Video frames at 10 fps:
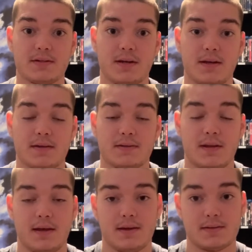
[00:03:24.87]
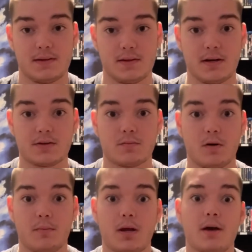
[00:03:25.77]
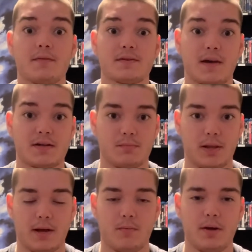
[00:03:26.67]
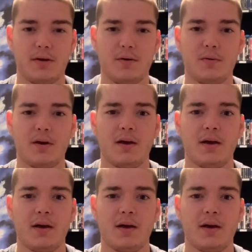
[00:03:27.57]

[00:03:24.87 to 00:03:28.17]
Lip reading: she is as Natasha Romanoff / Black Widow,